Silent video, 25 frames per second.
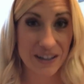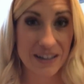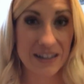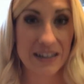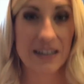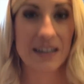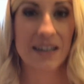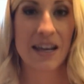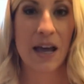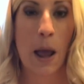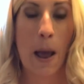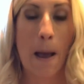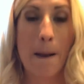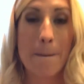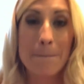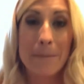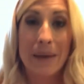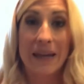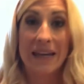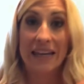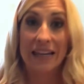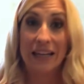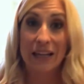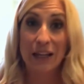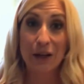we're gonna
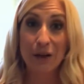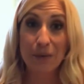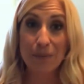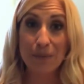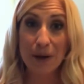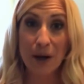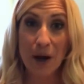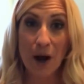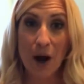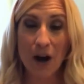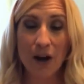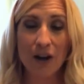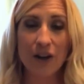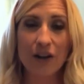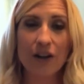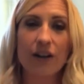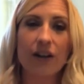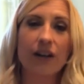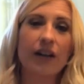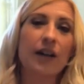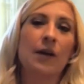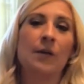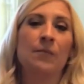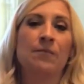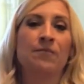make it a little bit
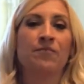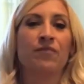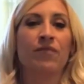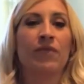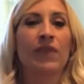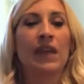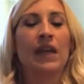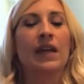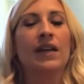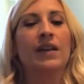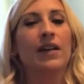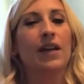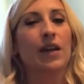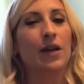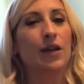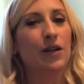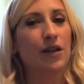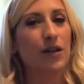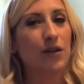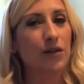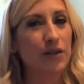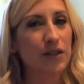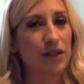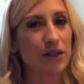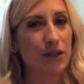harder. Now you
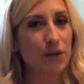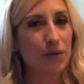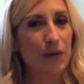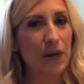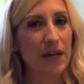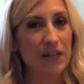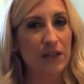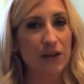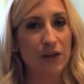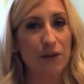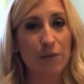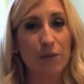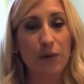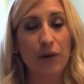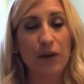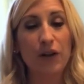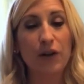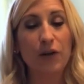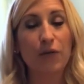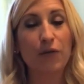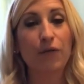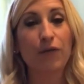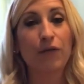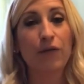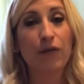can do this two ways. You can put
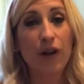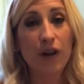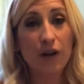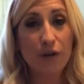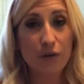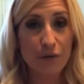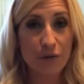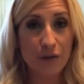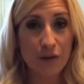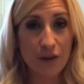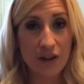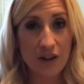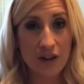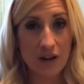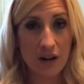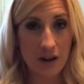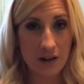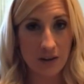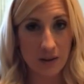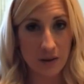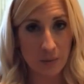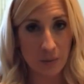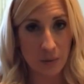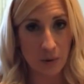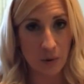your front foot
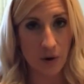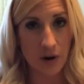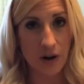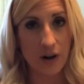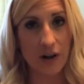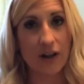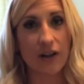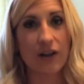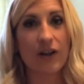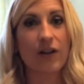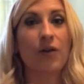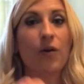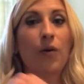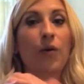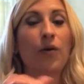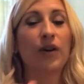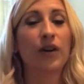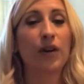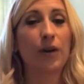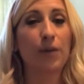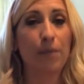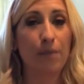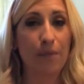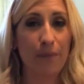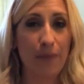on the board or
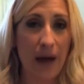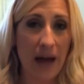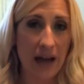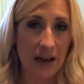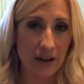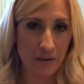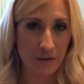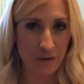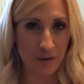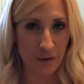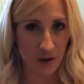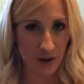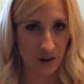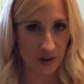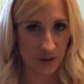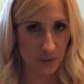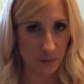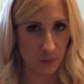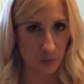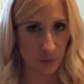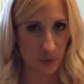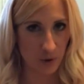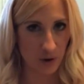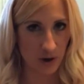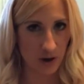your back foot on the
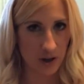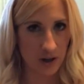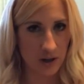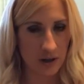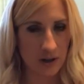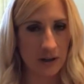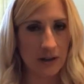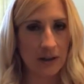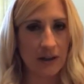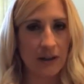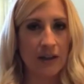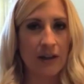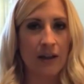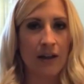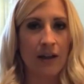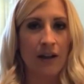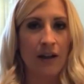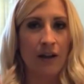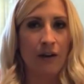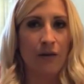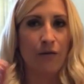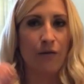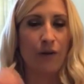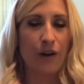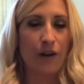board.
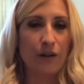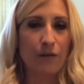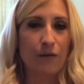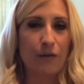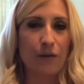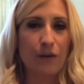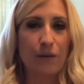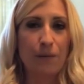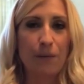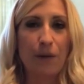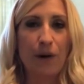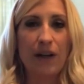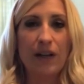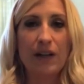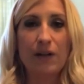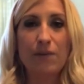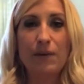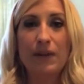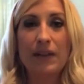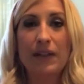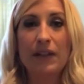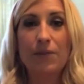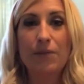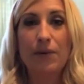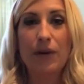Front foot's probably gonna
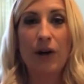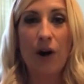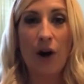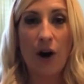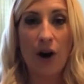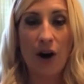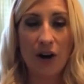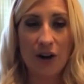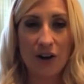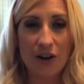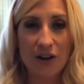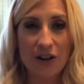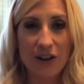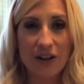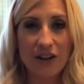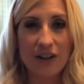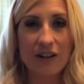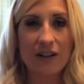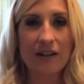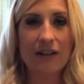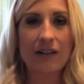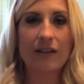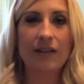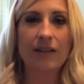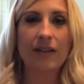be a little bit harder.
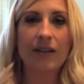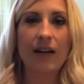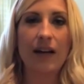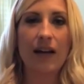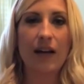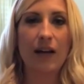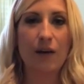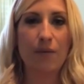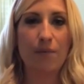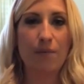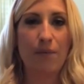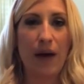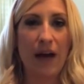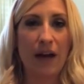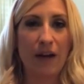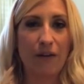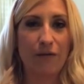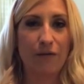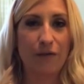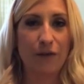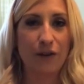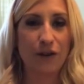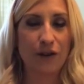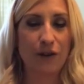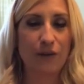Back
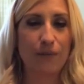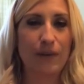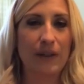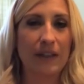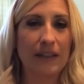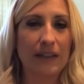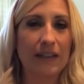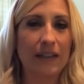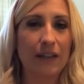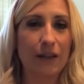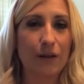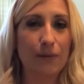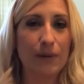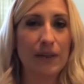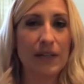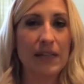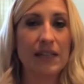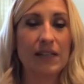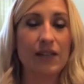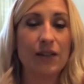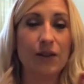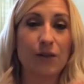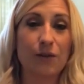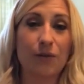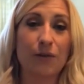foot should be a little bit
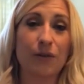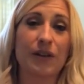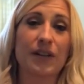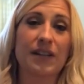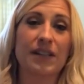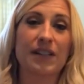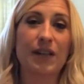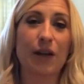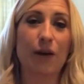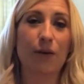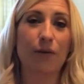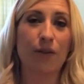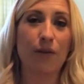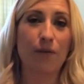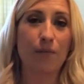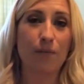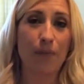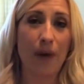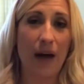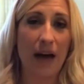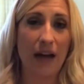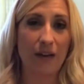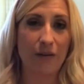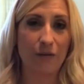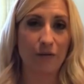easier. So we're gonna start with the
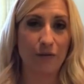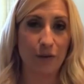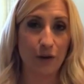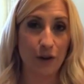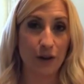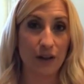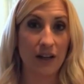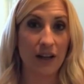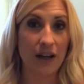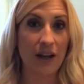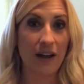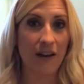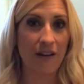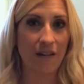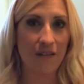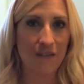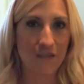back foot